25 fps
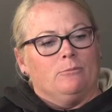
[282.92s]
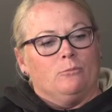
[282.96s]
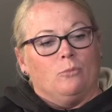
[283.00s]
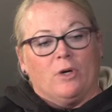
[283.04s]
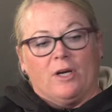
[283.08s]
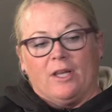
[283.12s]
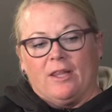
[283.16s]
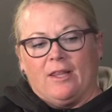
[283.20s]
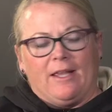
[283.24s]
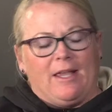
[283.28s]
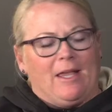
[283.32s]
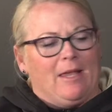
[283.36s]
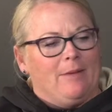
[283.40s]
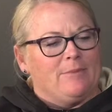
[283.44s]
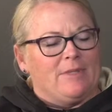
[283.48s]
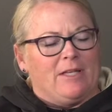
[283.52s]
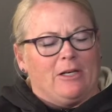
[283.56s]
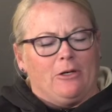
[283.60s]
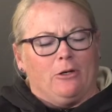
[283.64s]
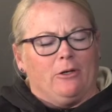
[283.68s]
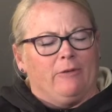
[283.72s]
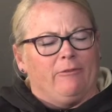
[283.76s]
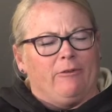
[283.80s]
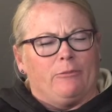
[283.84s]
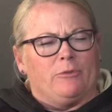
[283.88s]
one of the games, I
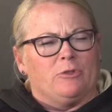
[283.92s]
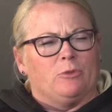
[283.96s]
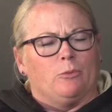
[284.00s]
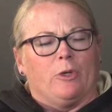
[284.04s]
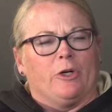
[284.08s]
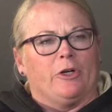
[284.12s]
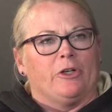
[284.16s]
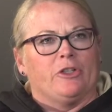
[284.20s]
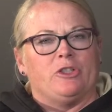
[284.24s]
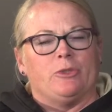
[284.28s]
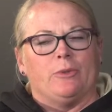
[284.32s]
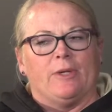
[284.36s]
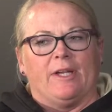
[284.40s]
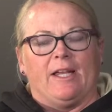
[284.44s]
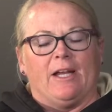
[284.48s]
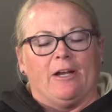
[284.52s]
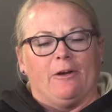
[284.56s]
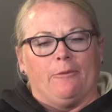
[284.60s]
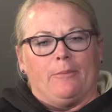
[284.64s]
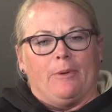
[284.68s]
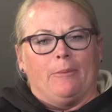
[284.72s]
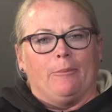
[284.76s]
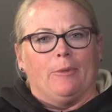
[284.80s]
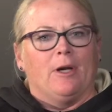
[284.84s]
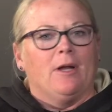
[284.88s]
don't know if it was 1 or 2, I
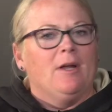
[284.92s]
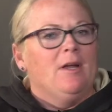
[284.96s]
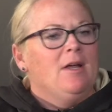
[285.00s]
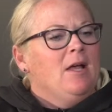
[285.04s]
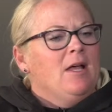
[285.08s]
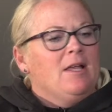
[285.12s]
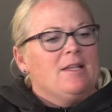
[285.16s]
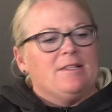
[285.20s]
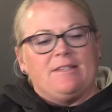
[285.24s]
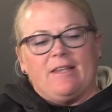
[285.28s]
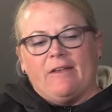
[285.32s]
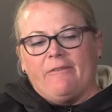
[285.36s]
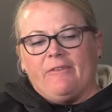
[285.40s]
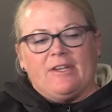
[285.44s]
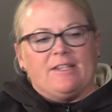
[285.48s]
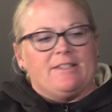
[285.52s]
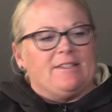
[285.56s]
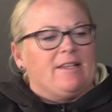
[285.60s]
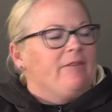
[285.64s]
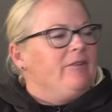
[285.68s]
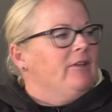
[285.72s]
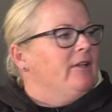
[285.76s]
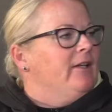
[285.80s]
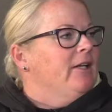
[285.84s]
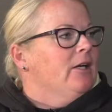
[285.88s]
can't remember,
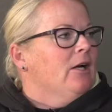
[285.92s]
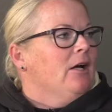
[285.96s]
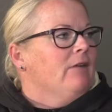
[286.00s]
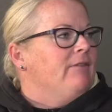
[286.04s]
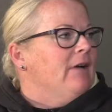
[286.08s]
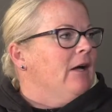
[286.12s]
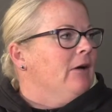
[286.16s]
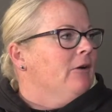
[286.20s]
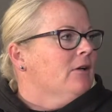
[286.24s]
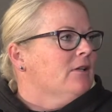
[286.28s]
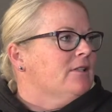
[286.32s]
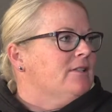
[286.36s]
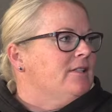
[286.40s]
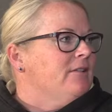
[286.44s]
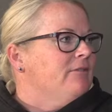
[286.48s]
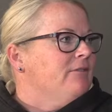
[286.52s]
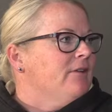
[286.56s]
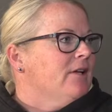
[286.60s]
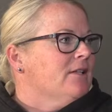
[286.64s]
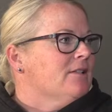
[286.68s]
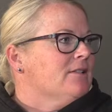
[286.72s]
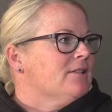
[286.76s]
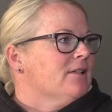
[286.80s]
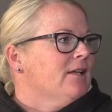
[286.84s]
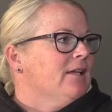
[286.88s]
7-7 leadoff out on
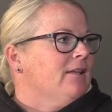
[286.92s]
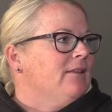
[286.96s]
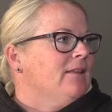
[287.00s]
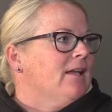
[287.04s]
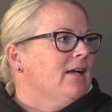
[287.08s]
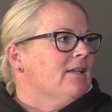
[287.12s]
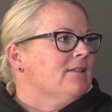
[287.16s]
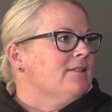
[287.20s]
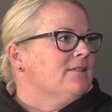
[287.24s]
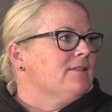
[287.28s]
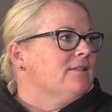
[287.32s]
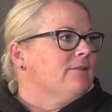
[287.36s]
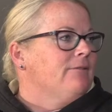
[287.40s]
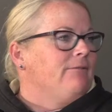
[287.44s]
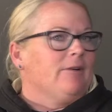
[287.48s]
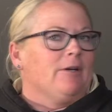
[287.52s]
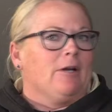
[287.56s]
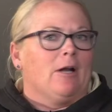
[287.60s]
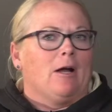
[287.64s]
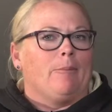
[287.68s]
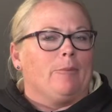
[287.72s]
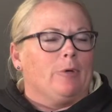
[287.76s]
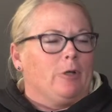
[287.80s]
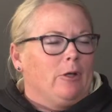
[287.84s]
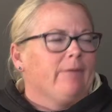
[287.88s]
defense. Like, that's
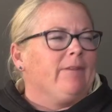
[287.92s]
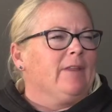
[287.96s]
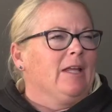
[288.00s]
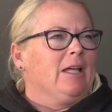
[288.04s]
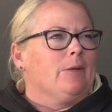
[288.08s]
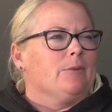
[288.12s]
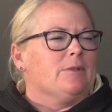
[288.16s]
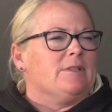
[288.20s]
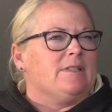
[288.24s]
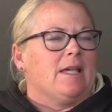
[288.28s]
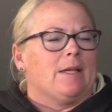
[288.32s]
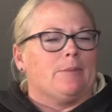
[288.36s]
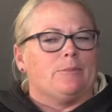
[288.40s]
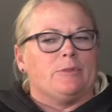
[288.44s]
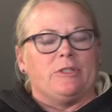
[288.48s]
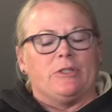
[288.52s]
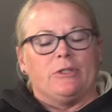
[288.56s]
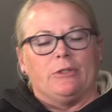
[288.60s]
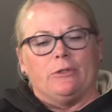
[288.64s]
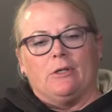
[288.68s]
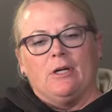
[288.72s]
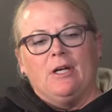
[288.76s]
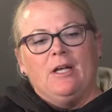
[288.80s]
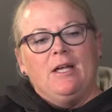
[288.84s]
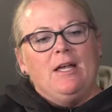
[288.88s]
phenomenal. I think it was game
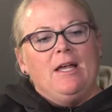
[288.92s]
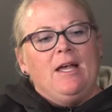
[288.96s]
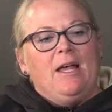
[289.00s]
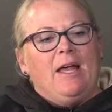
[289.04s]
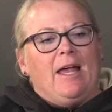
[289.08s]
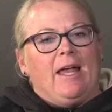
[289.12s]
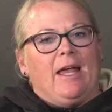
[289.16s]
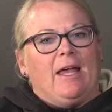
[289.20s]
2. Yes.